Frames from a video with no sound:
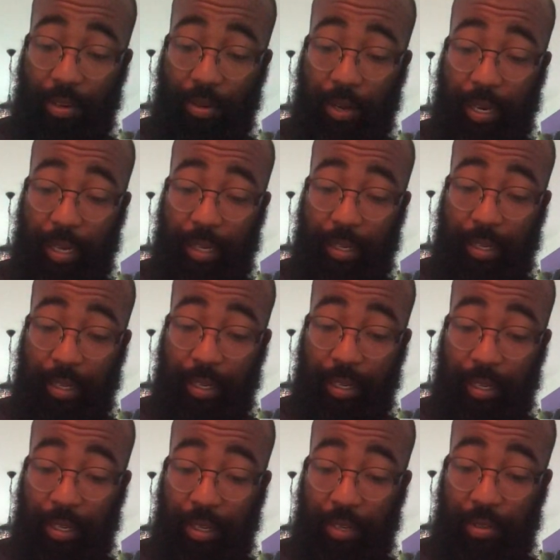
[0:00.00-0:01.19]
Okay,
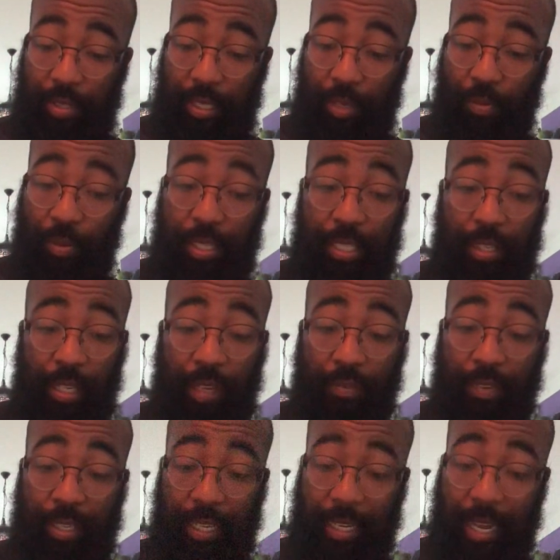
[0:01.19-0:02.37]
you see, we're still
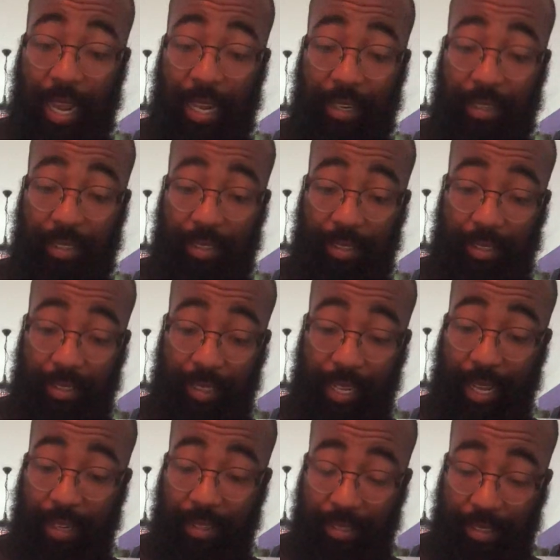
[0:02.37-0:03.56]
living in
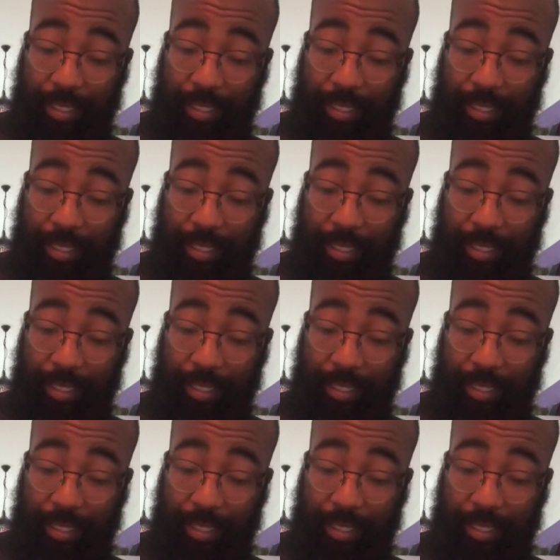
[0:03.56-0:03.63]
that